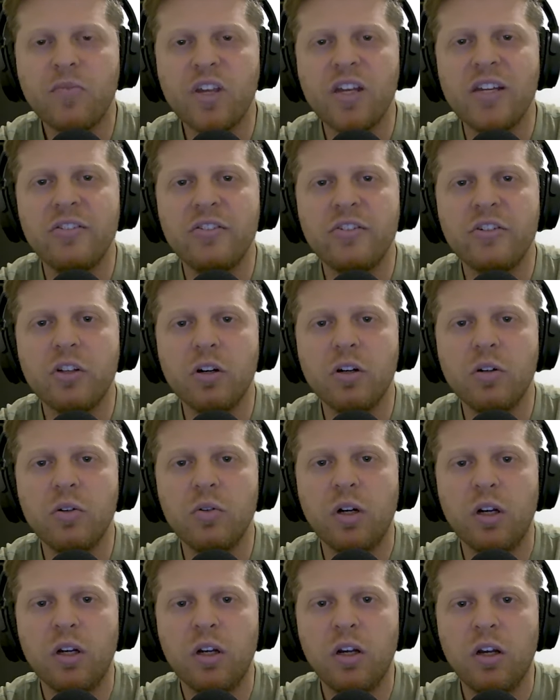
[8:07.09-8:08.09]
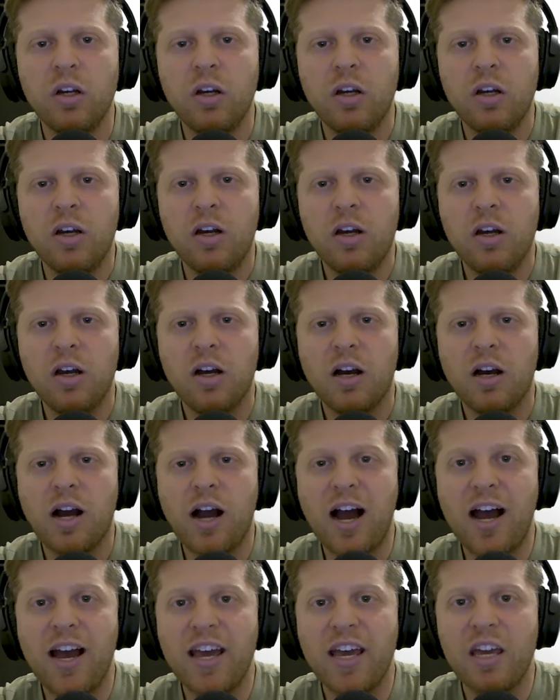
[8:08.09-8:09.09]
And so
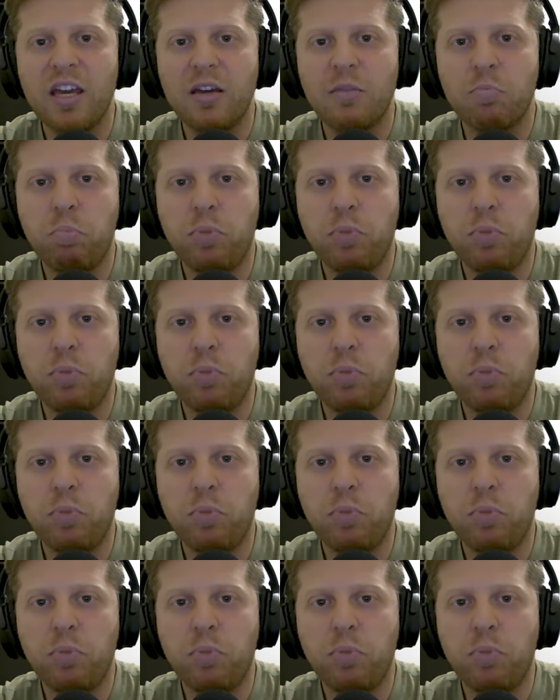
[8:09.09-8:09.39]
I